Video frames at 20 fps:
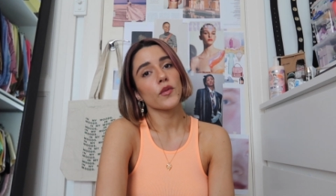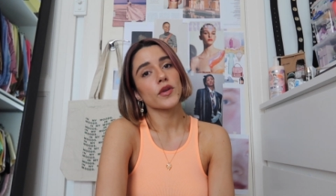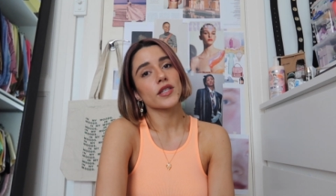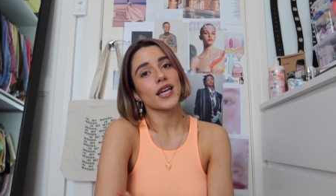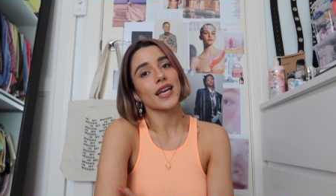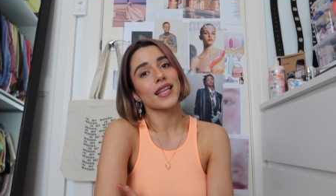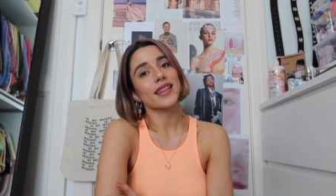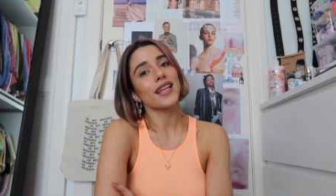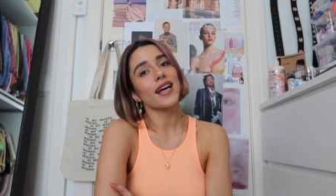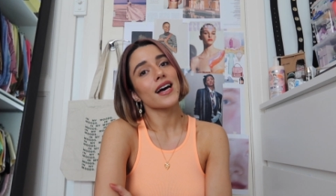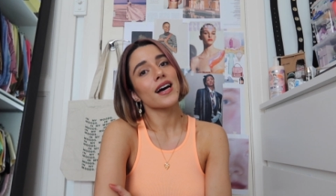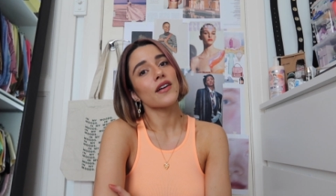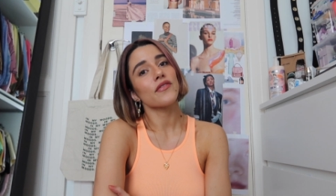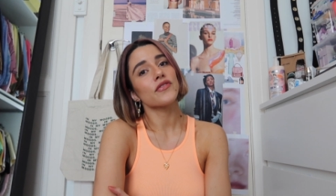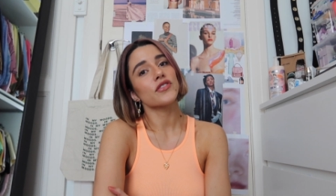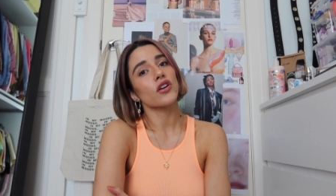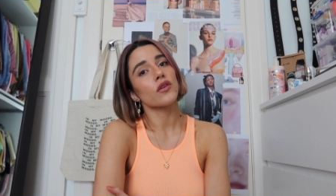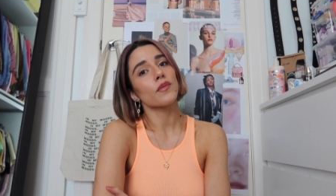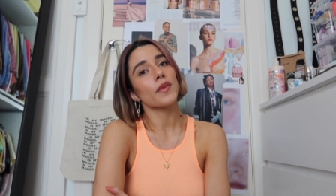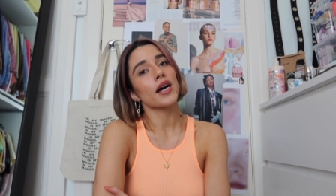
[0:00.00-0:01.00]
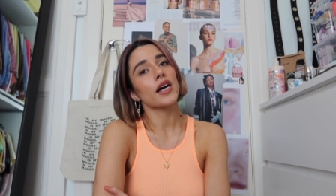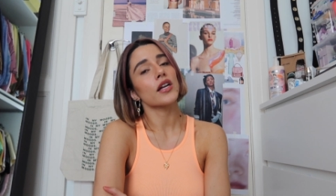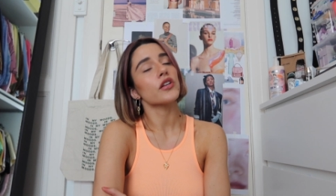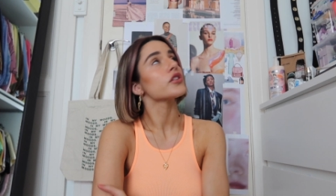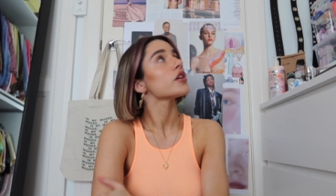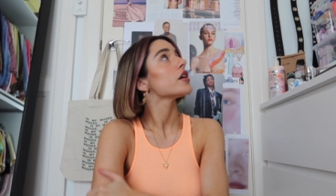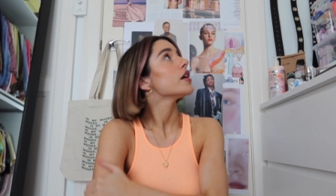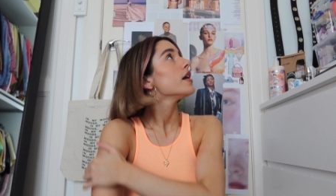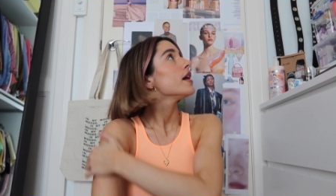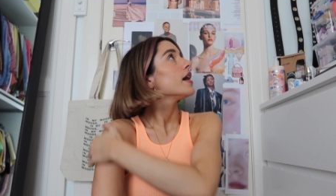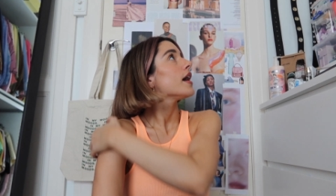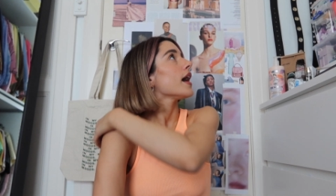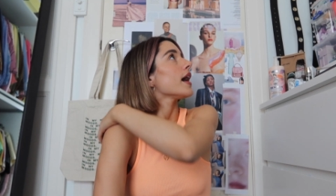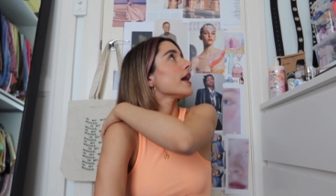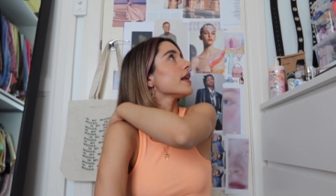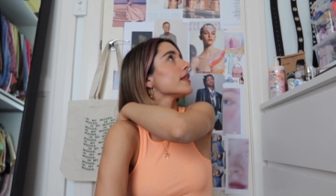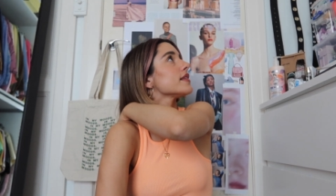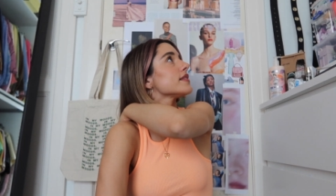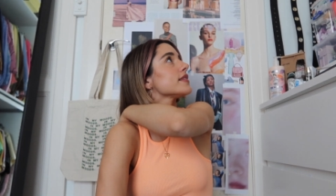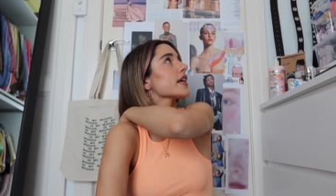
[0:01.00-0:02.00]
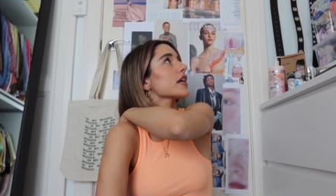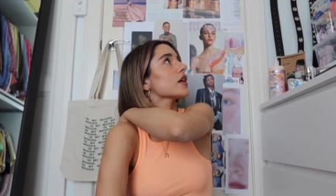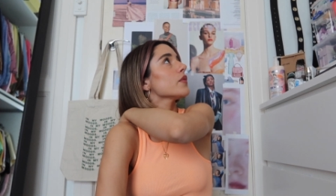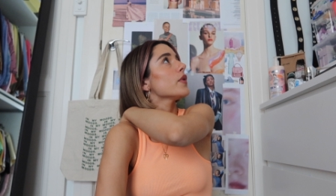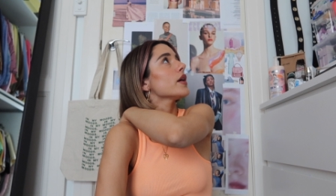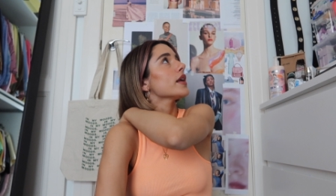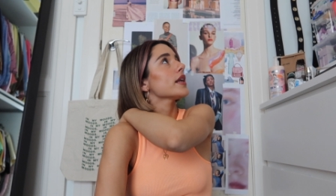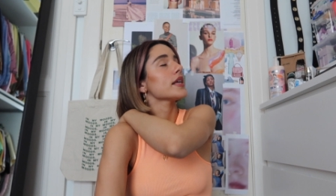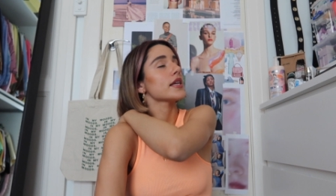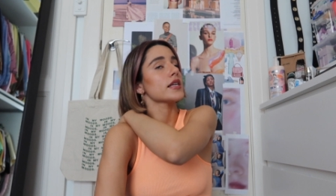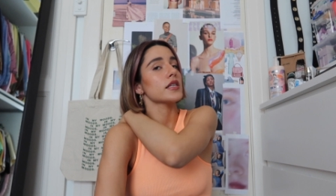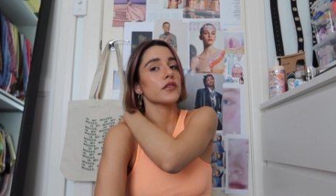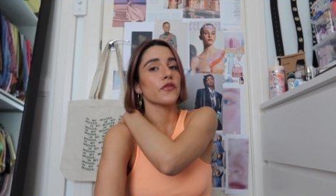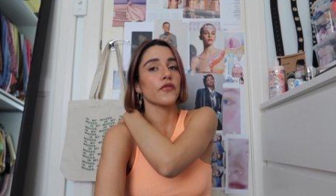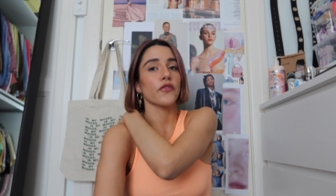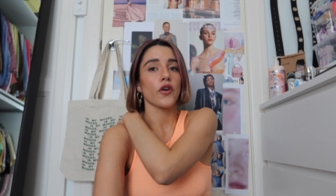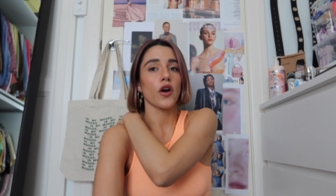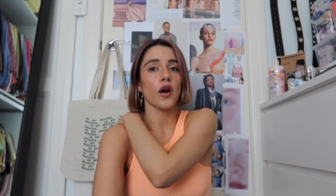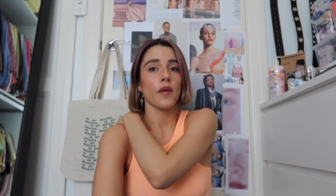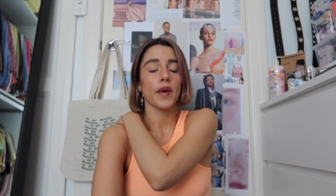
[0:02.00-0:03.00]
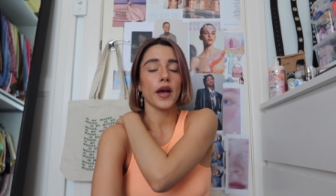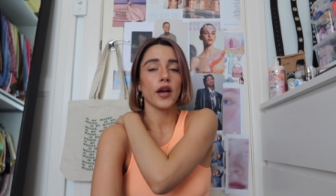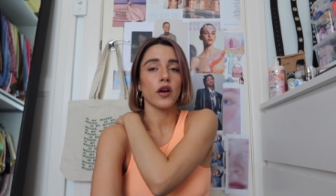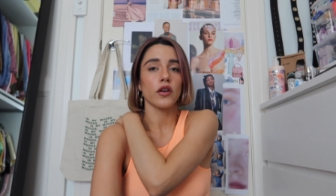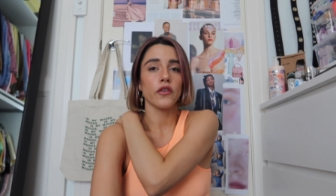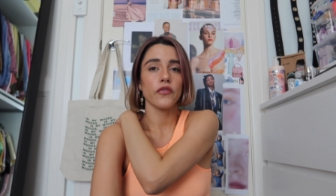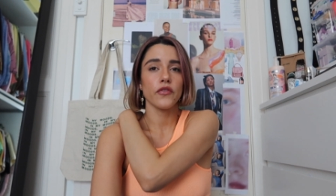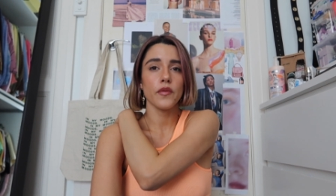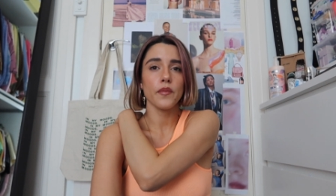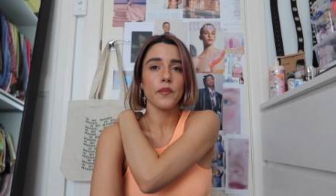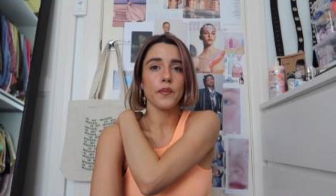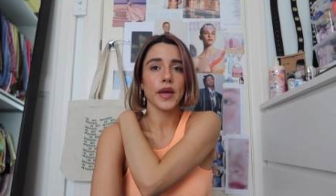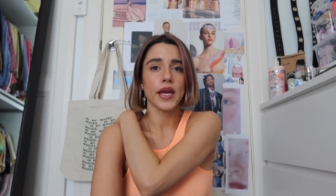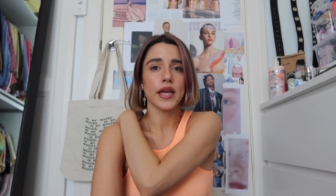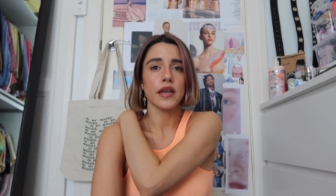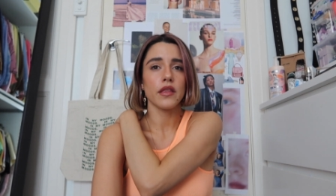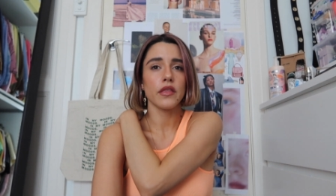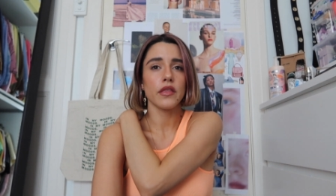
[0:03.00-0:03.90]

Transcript: which I love so much. And the second one is from, I got it from Bed